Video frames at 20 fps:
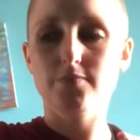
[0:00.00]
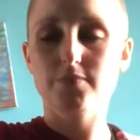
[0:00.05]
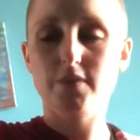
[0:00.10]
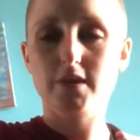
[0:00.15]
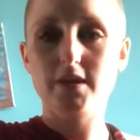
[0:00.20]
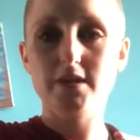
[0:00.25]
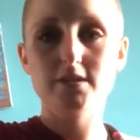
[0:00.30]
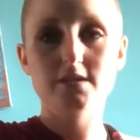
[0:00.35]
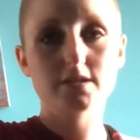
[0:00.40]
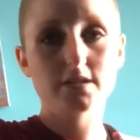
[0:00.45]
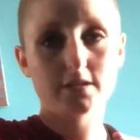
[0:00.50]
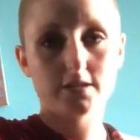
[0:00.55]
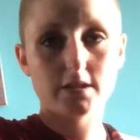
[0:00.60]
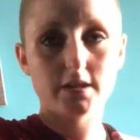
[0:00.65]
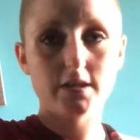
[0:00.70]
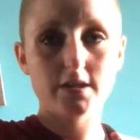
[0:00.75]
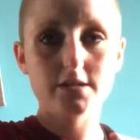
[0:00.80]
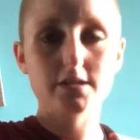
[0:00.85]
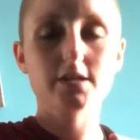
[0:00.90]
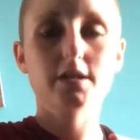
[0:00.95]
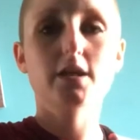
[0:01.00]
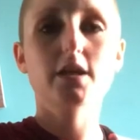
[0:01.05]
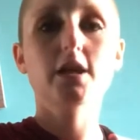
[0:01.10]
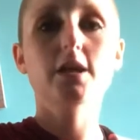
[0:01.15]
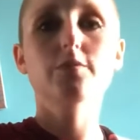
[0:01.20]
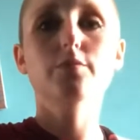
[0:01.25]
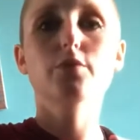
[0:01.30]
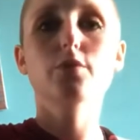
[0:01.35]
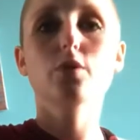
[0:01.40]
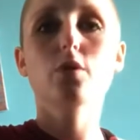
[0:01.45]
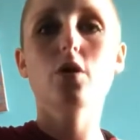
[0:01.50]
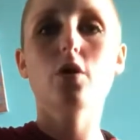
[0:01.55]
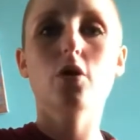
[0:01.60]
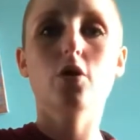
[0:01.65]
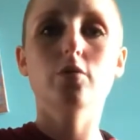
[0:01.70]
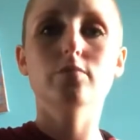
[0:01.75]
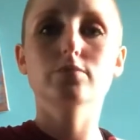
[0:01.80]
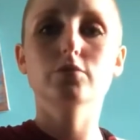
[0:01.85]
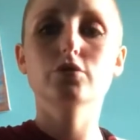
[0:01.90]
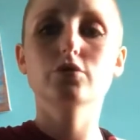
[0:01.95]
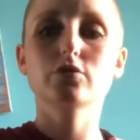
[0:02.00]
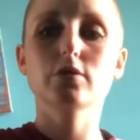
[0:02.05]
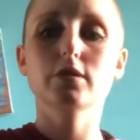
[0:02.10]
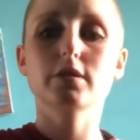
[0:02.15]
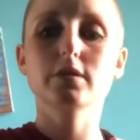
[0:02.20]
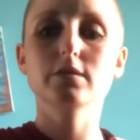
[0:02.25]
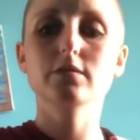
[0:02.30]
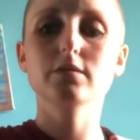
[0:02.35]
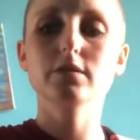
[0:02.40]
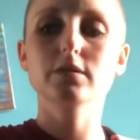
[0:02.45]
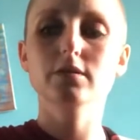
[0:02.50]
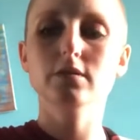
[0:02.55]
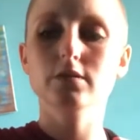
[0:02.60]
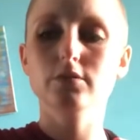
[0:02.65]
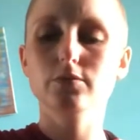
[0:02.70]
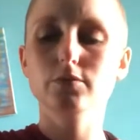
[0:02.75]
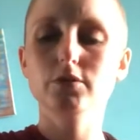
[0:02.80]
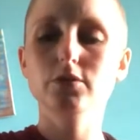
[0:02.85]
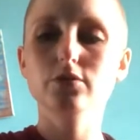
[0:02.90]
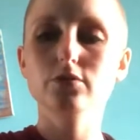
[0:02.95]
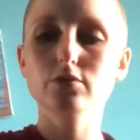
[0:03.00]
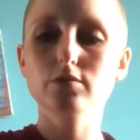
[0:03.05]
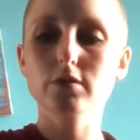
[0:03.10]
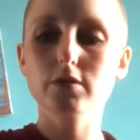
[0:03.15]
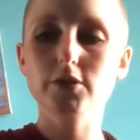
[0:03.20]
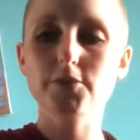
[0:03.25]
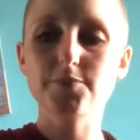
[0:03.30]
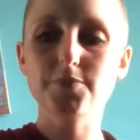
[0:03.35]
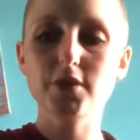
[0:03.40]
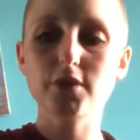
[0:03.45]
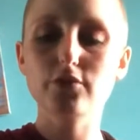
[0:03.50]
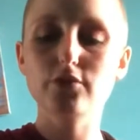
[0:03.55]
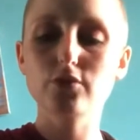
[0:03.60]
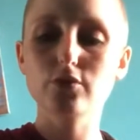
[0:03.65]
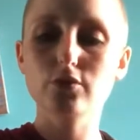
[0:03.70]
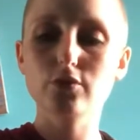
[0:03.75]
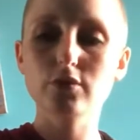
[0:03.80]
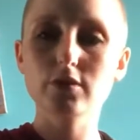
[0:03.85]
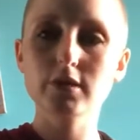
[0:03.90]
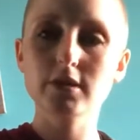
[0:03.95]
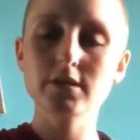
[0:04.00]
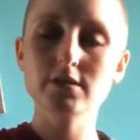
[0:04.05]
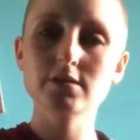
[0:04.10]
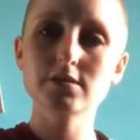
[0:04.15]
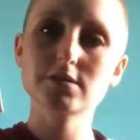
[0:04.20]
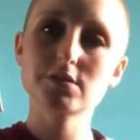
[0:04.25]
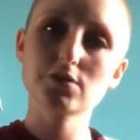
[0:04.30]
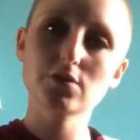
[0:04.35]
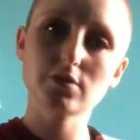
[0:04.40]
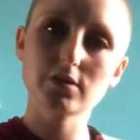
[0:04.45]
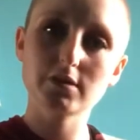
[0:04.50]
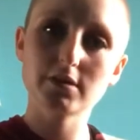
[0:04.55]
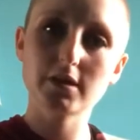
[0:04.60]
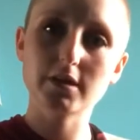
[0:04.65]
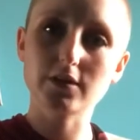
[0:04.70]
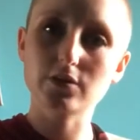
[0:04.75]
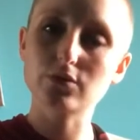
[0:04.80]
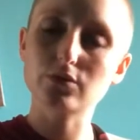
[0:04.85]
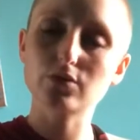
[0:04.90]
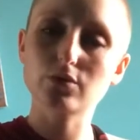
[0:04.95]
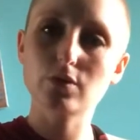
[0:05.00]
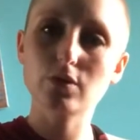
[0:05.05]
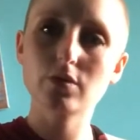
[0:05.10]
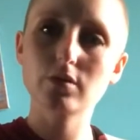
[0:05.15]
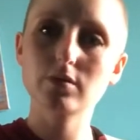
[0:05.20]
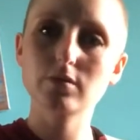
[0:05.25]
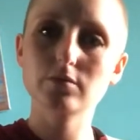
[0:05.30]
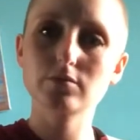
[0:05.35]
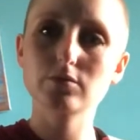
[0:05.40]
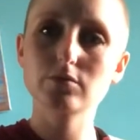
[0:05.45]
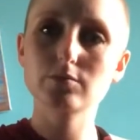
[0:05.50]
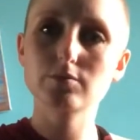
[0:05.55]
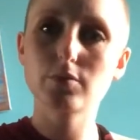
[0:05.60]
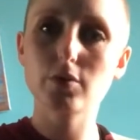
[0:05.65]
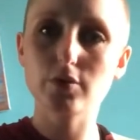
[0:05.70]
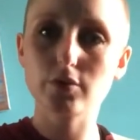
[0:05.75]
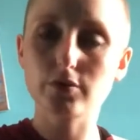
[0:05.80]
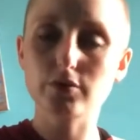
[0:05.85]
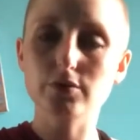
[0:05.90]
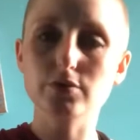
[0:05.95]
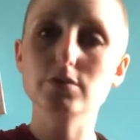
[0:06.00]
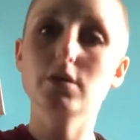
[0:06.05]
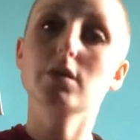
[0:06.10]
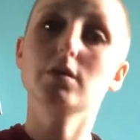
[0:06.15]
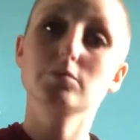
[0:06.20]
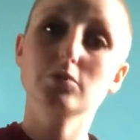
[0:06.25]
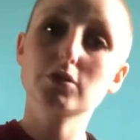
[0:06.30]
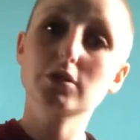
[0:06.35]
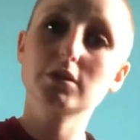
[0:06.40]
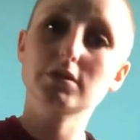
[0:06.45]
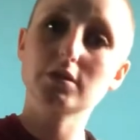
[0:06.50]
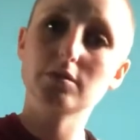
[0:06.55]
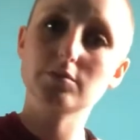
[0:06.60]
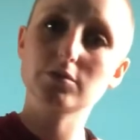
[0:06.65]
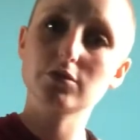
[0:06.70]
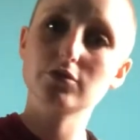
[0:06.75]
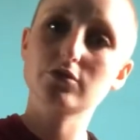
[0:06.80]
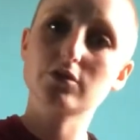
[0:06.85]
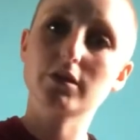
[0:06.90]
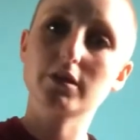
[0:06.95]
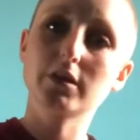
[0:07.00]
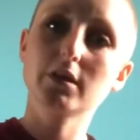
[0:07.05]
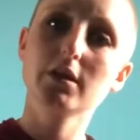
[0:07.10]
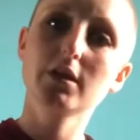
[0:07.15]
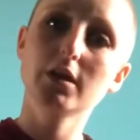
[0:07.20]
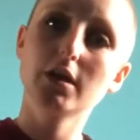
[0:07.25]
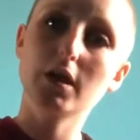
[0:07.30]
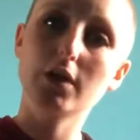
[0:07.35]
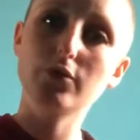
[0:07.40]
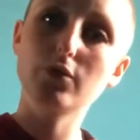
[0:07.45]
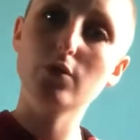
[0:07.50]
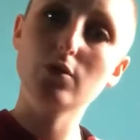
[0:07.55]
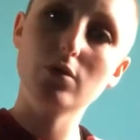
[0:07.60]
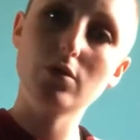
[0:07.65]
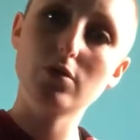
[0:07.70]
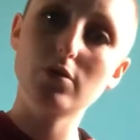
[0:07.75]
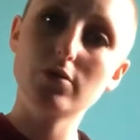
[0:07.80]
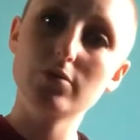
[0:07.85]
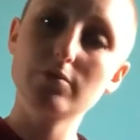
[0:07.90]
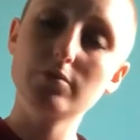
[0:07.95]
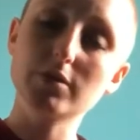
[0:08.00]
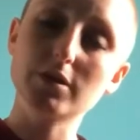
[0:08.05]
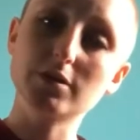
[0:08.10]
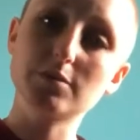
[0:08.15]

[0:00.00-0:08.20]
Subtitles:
is to keep your arm straight. You know, when you're if you're in a side angle pose, and I'm just going to demonstrate. If your arm is